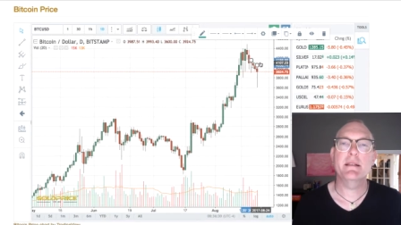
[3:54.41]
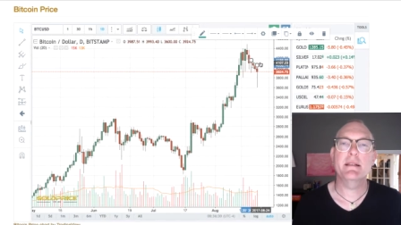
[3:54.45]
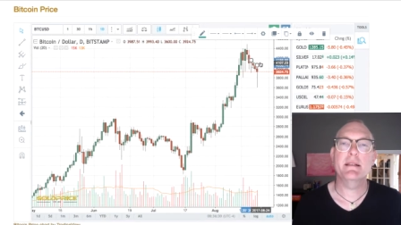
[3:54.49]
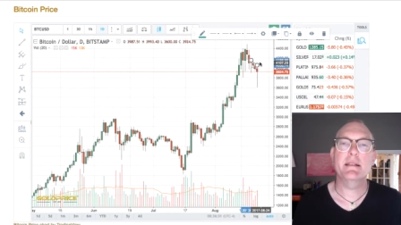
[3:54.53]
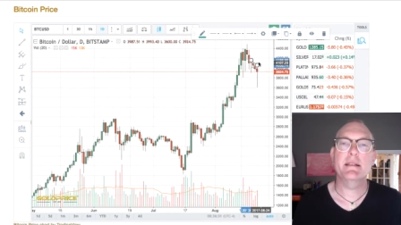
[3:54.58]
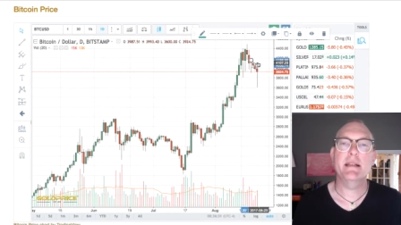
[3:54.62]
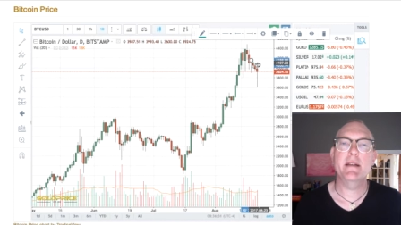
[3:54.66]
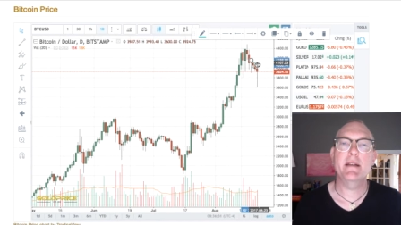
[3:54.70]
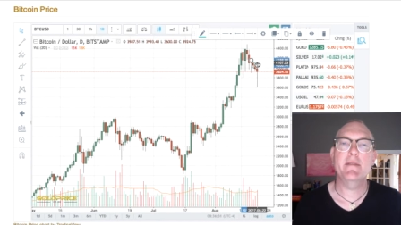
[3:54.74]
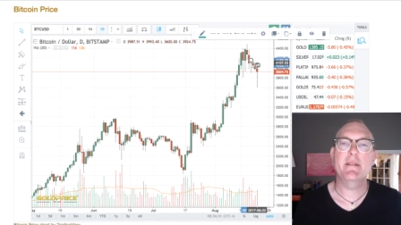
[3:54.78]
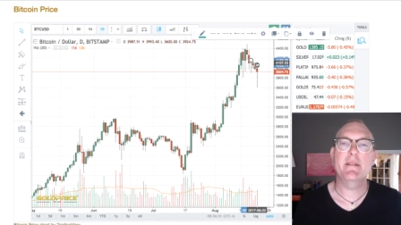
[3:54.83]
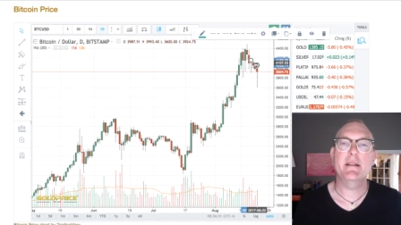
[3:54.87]

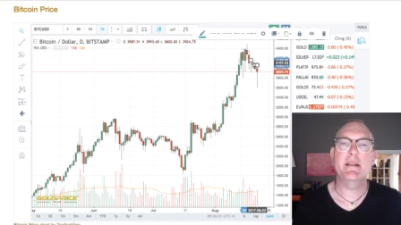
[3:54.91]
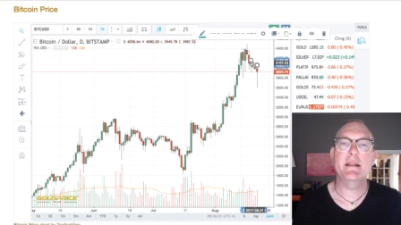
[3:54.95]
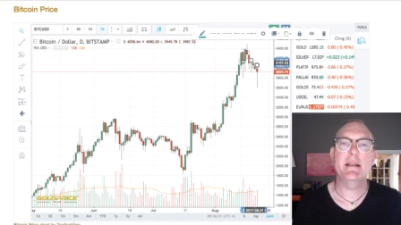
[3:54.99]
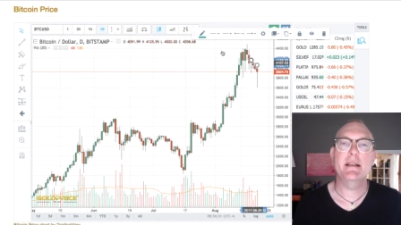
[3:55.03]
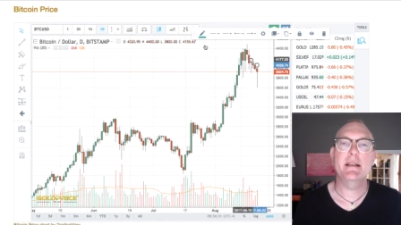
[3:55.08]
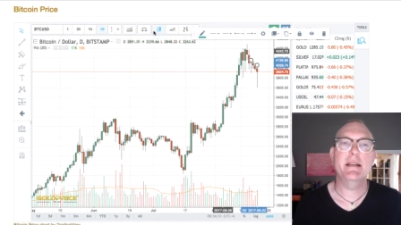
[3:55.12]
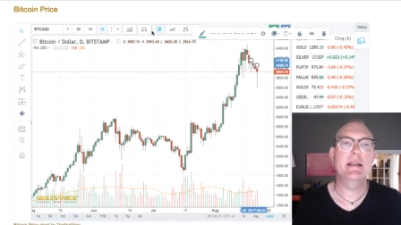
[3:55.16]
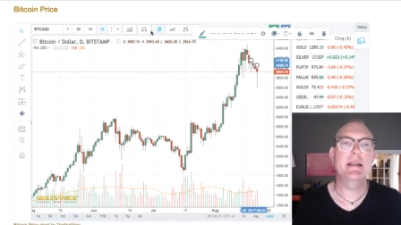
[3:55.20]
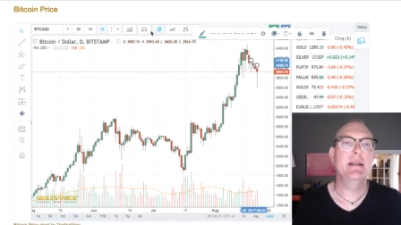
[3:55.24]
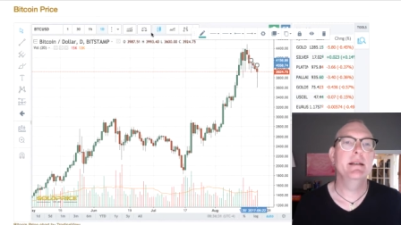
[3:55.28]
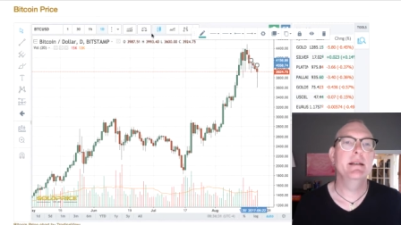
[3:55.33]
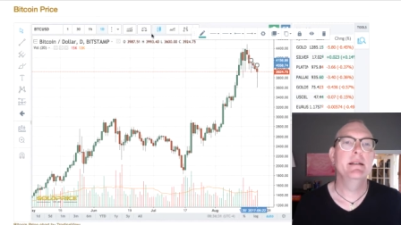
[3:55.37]

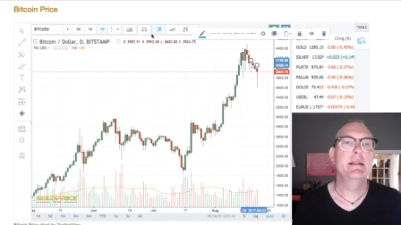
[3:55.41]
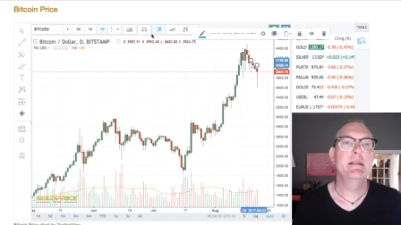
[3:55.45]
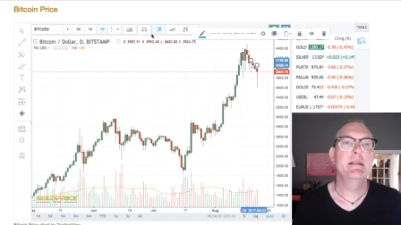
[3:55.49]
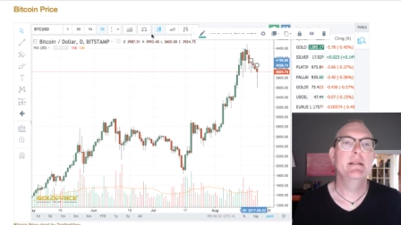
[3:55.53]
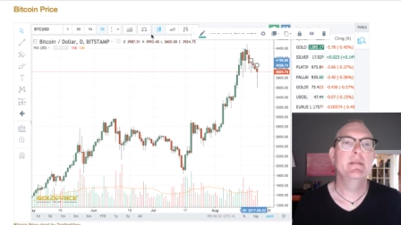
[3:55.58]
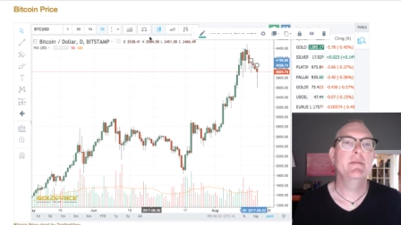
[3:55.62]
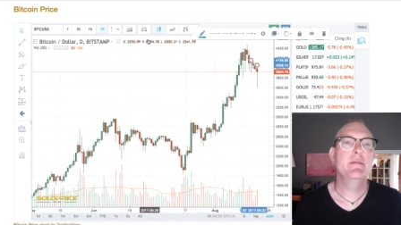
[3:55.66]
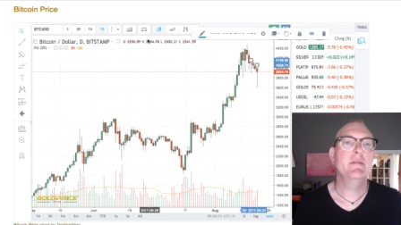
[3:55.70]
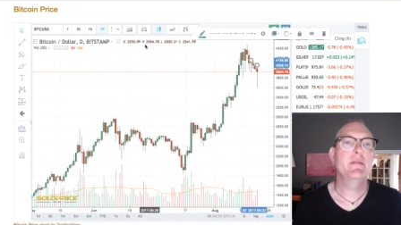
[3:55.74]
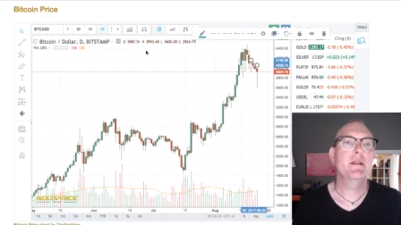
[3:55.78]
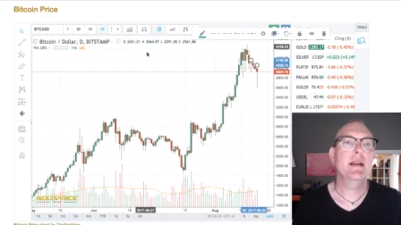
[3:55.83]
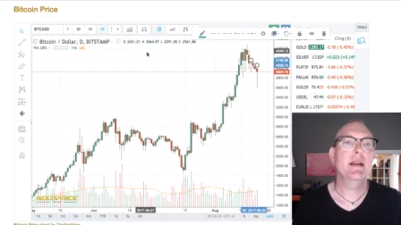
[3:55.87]
definitely
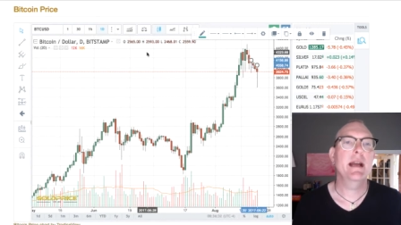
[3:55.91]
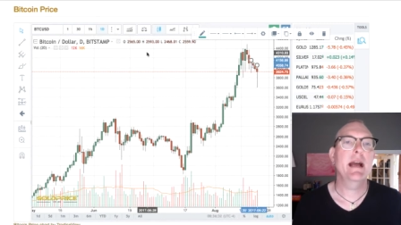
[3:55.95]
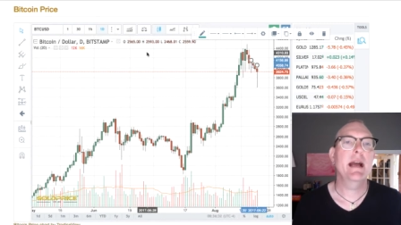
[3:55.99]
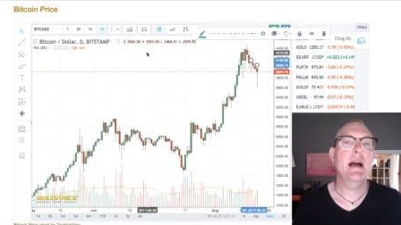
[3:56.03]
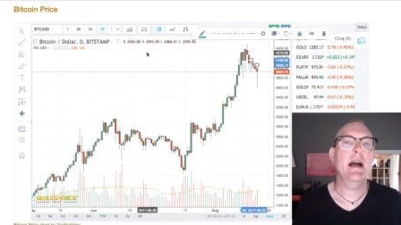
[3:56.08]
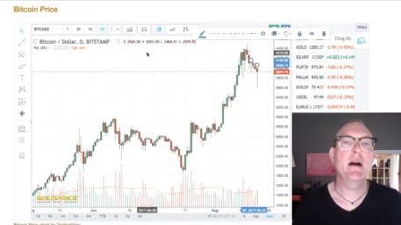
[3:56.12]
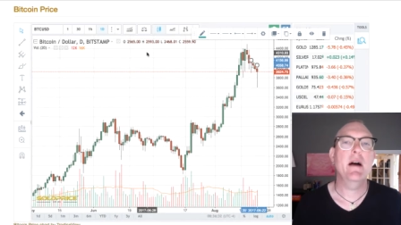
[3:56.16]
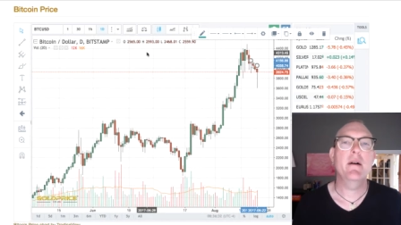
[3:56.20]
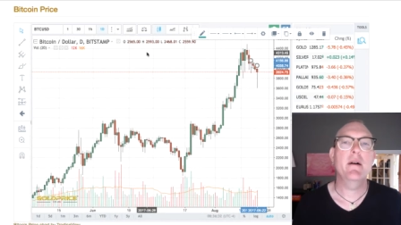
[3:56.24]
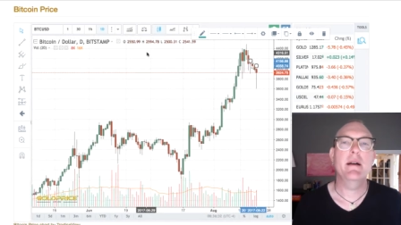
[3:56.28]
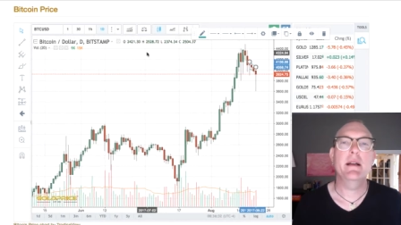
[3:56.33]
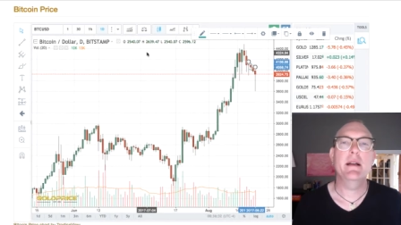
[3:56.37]
for
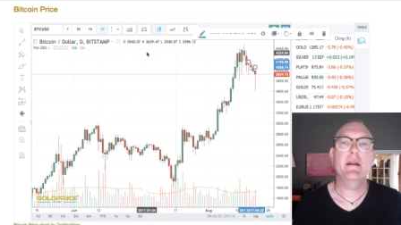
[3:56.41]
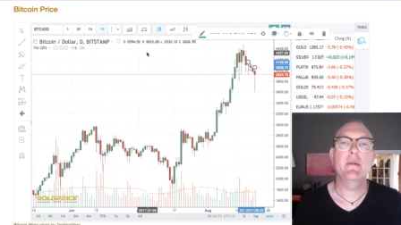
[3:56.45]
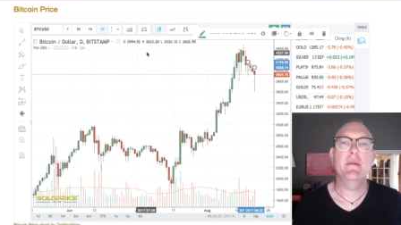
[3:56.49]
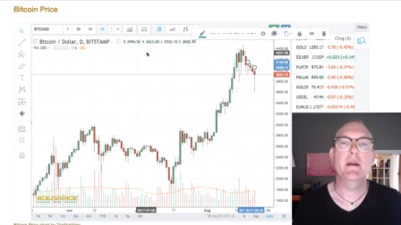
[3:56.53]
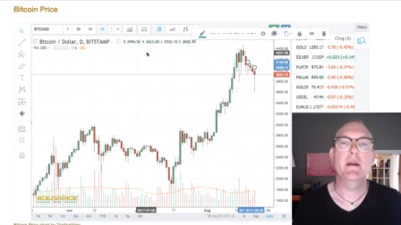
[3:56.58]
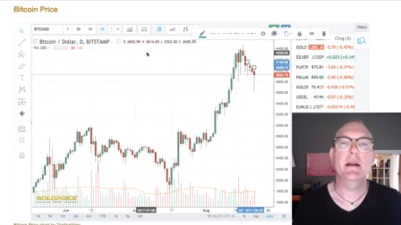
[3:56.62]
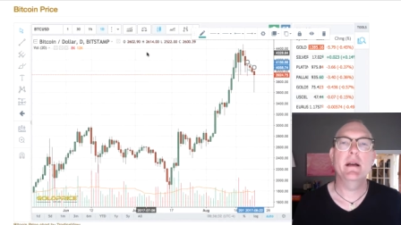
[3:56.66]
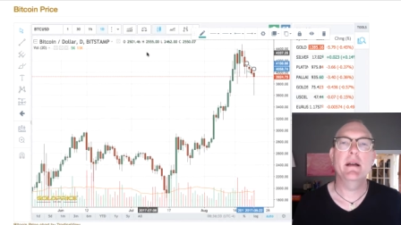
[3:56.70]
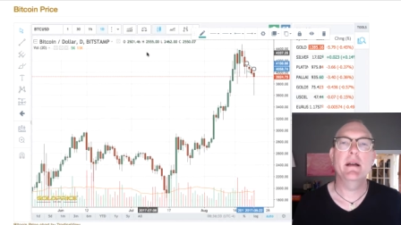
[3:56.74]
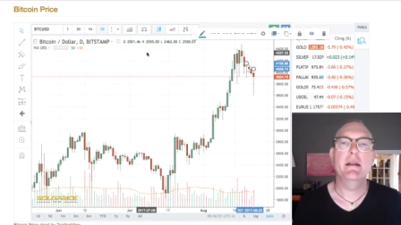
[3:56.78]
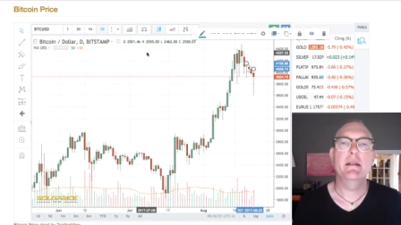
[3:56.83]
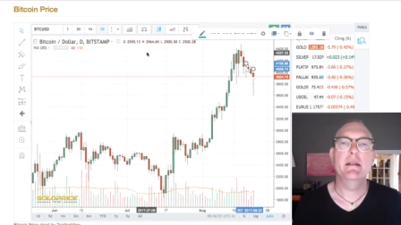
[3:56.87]
now
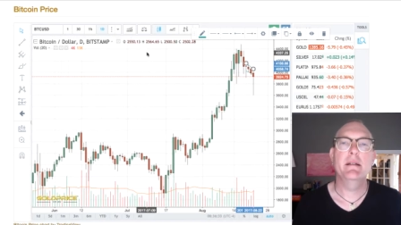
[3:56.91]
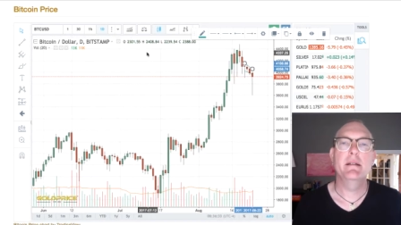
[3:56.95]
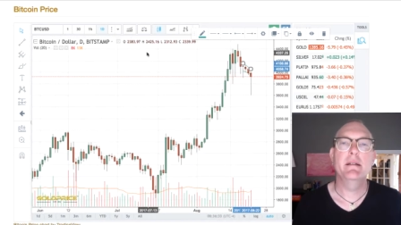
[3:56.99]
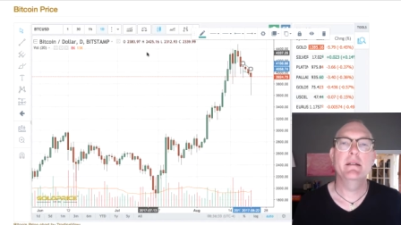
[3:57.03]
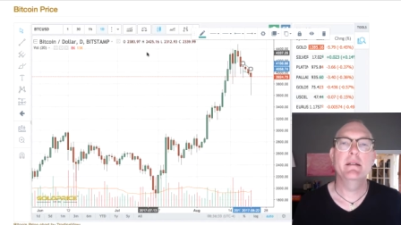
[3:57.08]
anyway.